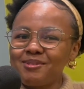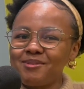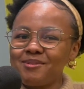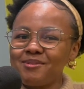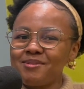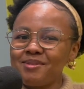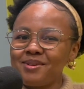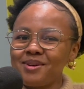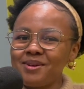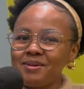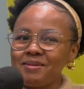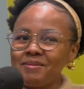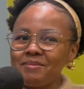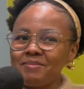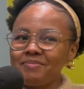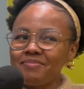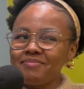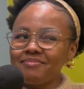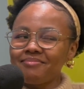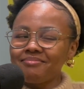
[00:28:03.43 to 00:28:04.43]
to
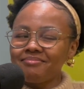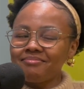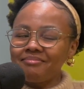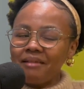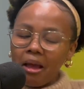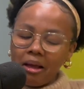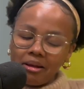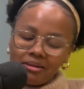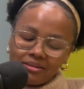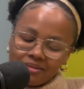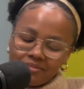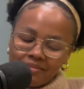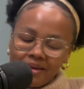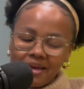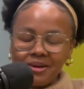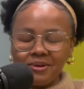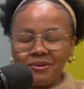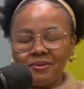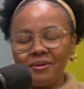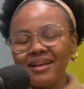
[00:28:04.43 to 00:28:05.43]

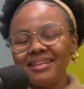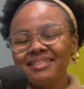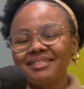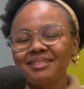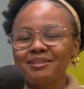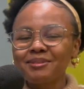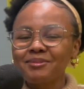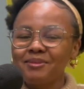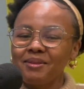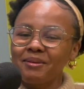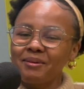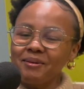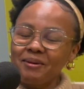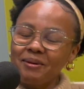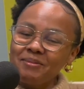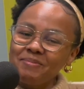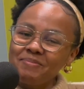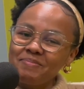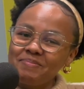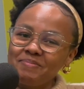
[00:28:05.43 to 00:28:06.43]
make acquaintance with
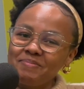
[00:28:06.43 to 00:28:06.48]
her.